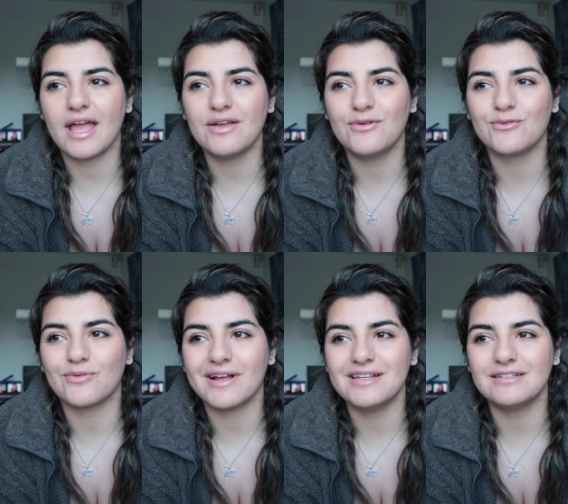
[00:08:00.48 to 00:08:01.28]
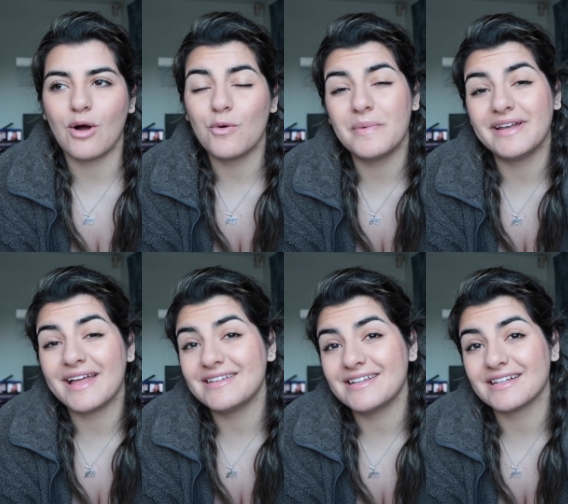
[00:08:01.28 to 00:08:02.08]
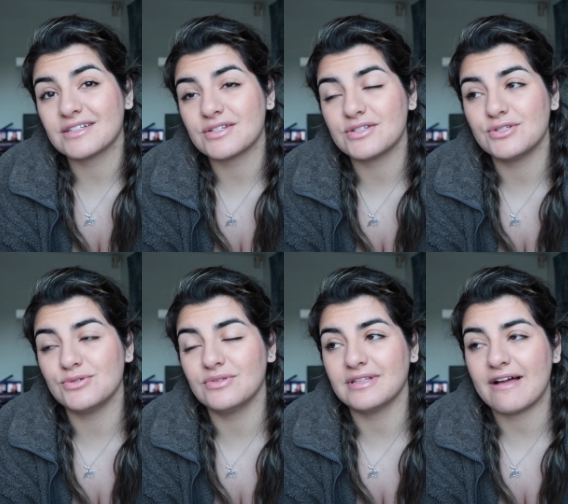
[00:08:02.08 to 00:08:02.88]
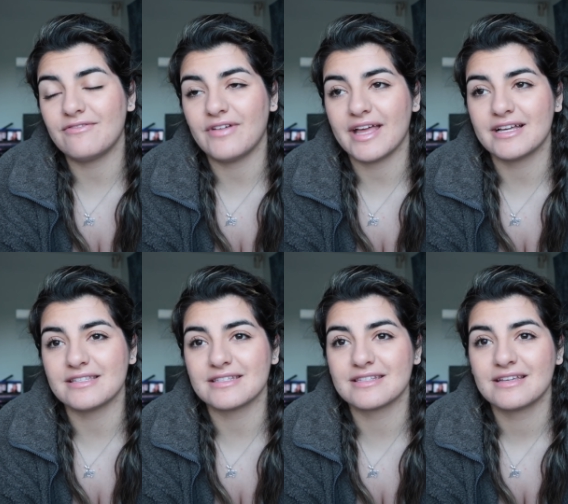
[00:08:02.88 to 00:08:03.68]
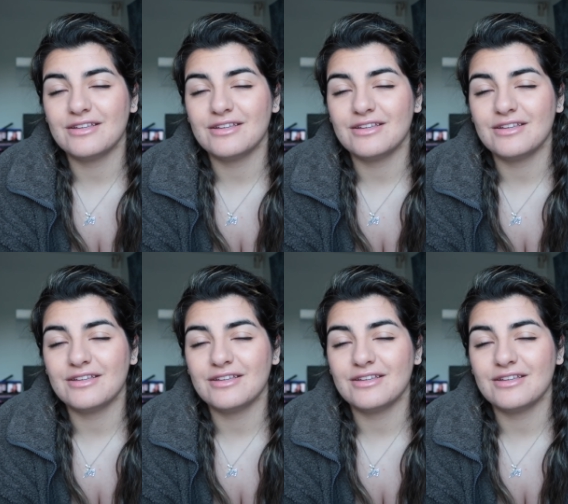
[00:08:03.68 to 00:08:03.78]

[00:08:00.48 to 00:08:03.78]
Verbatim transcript: a great open ending to let fans,